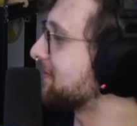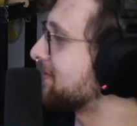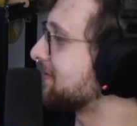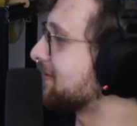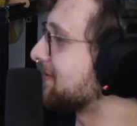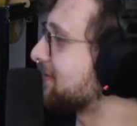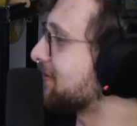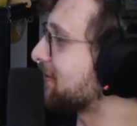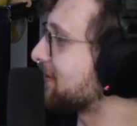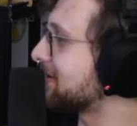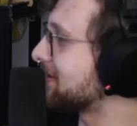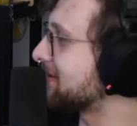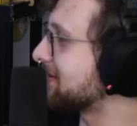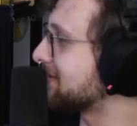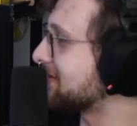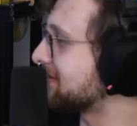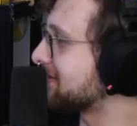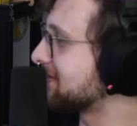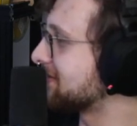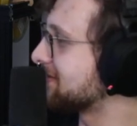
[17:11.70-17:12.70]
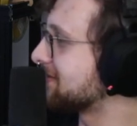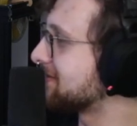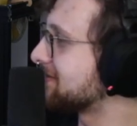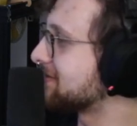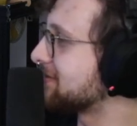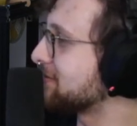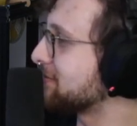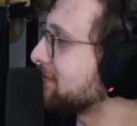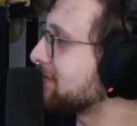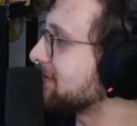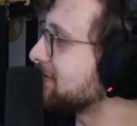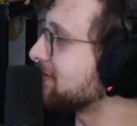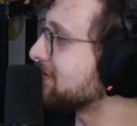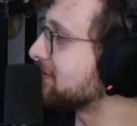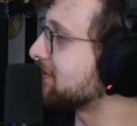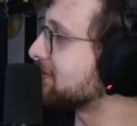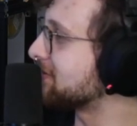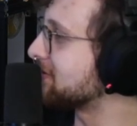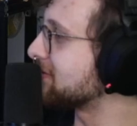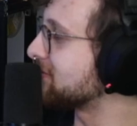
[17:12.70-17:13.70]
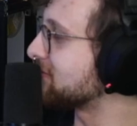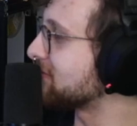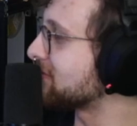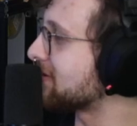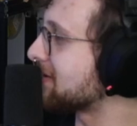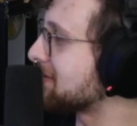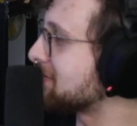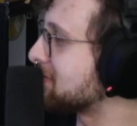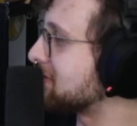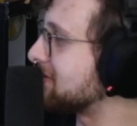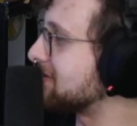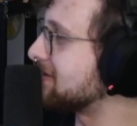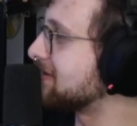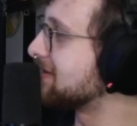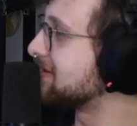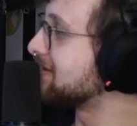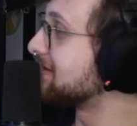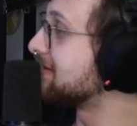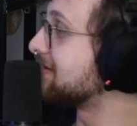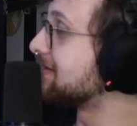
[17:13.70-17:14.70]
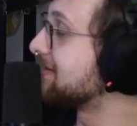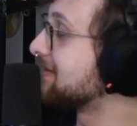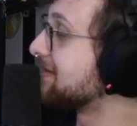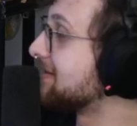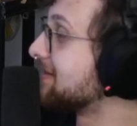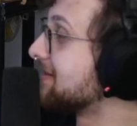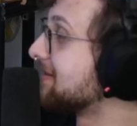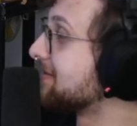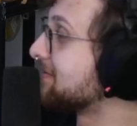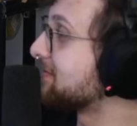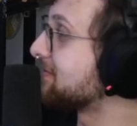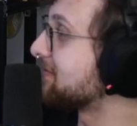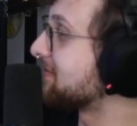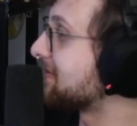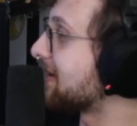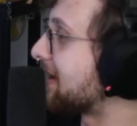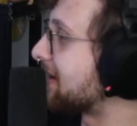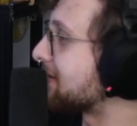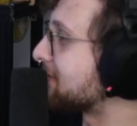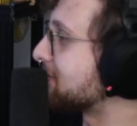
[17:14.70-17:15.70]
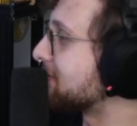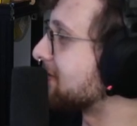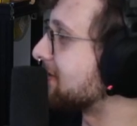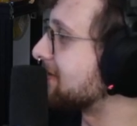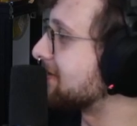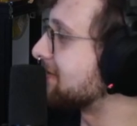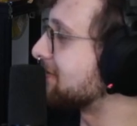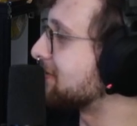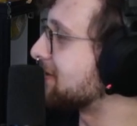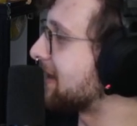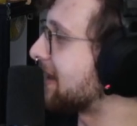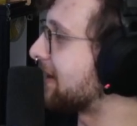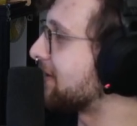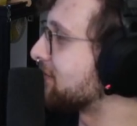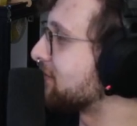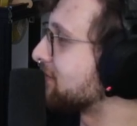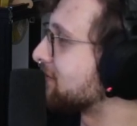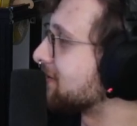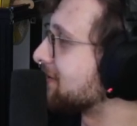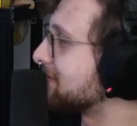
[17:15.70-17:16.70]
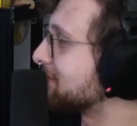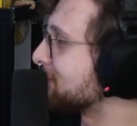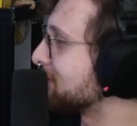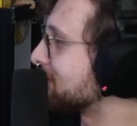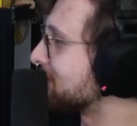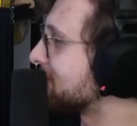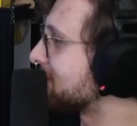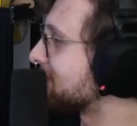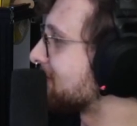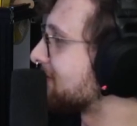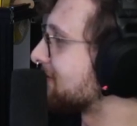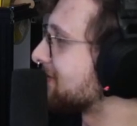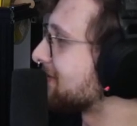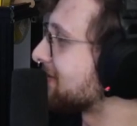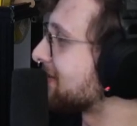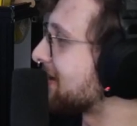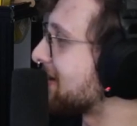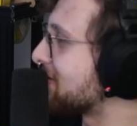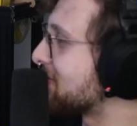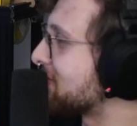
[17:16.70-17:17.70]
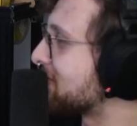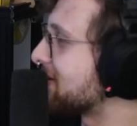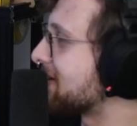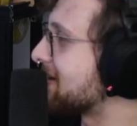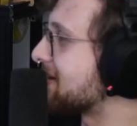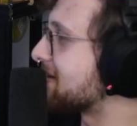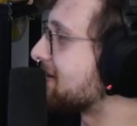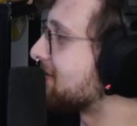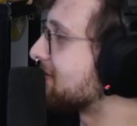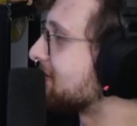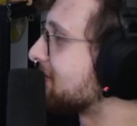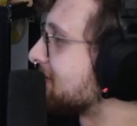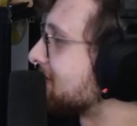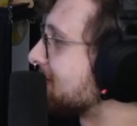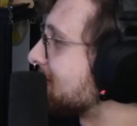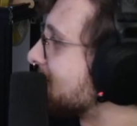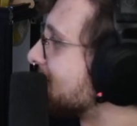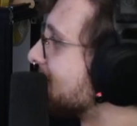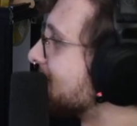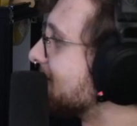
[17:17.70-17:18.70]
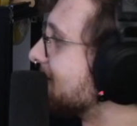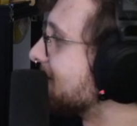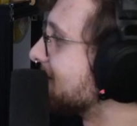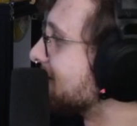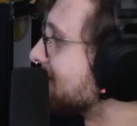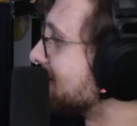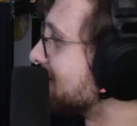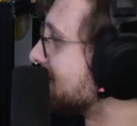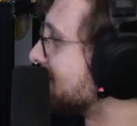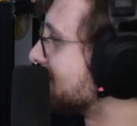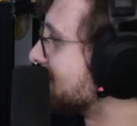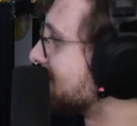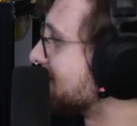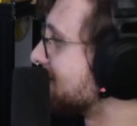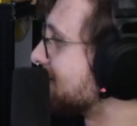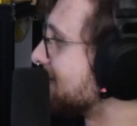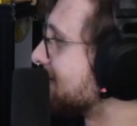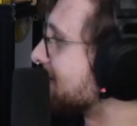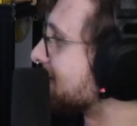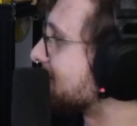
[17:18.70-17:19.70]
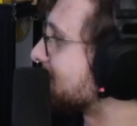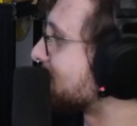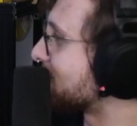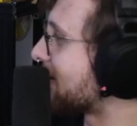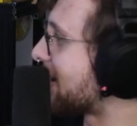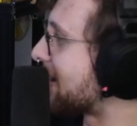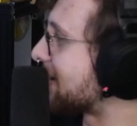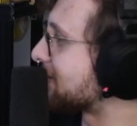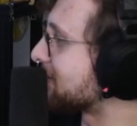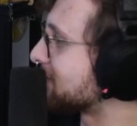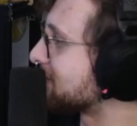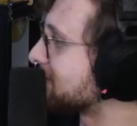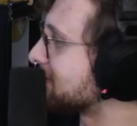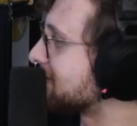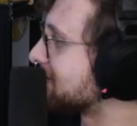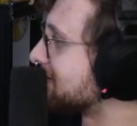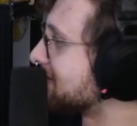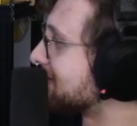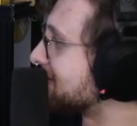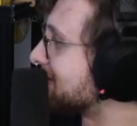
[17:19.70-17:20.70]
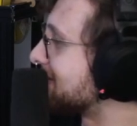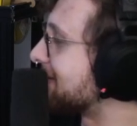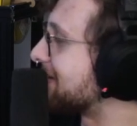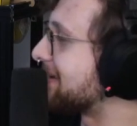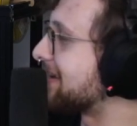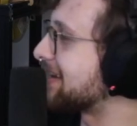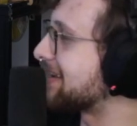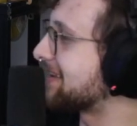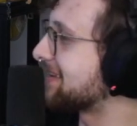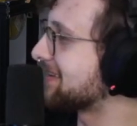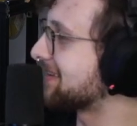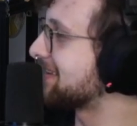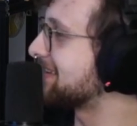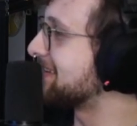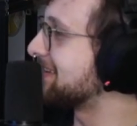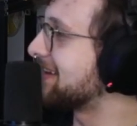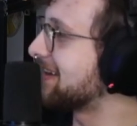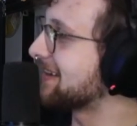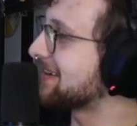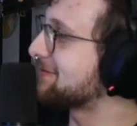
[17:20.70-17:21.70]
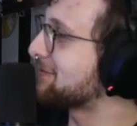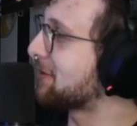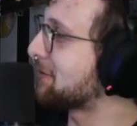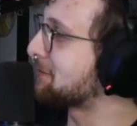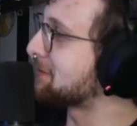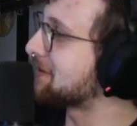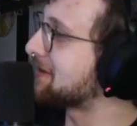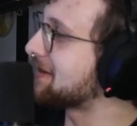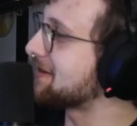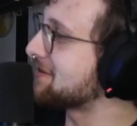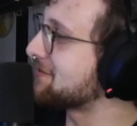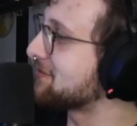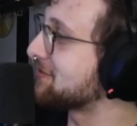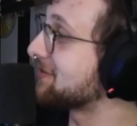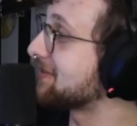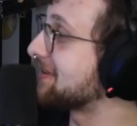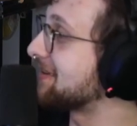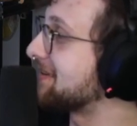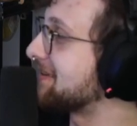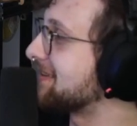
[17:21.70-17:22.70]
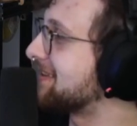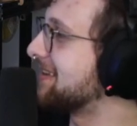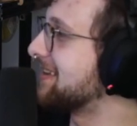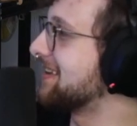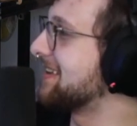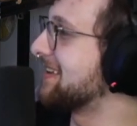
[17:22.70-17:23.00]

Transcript: We're in the real drama. Back when Azathan was saying things. Cracker. I probably can't even say anything.